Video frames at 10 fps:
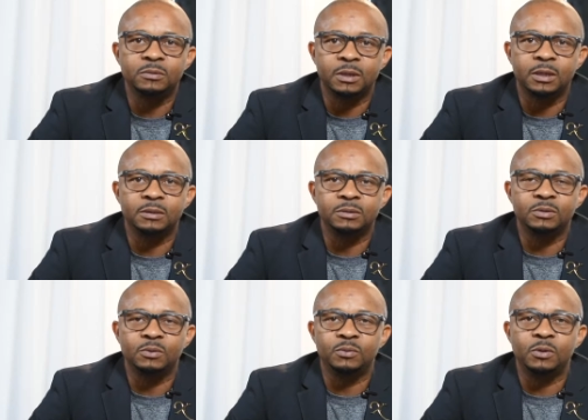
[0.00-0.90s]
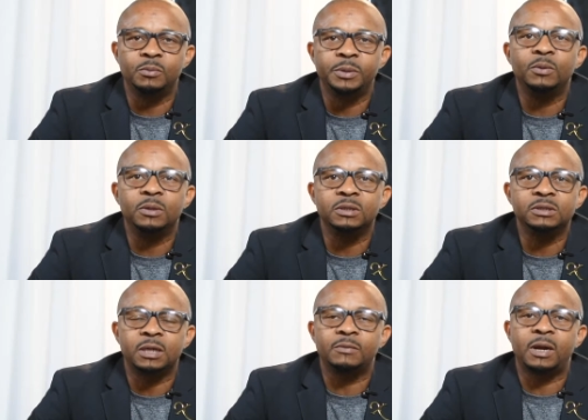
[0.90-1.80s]
and will be willing to
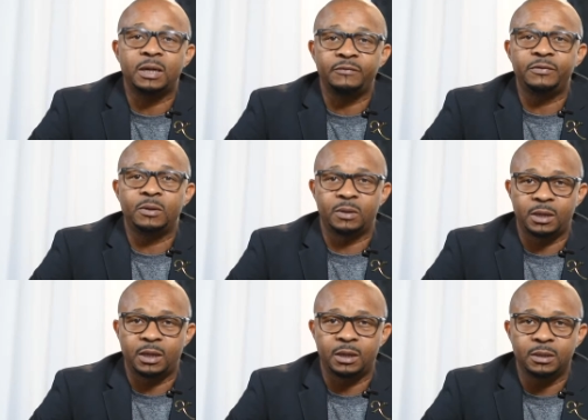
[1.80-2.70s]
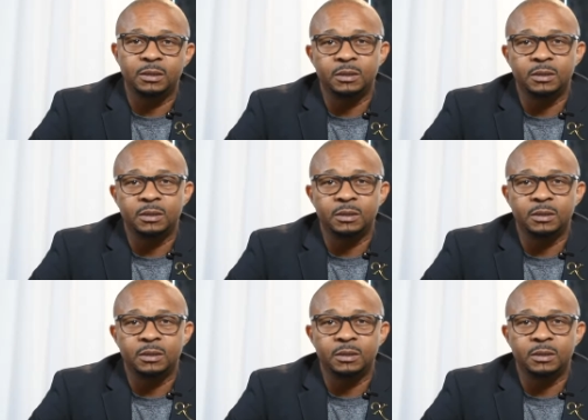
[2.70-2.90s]
stick around even though they get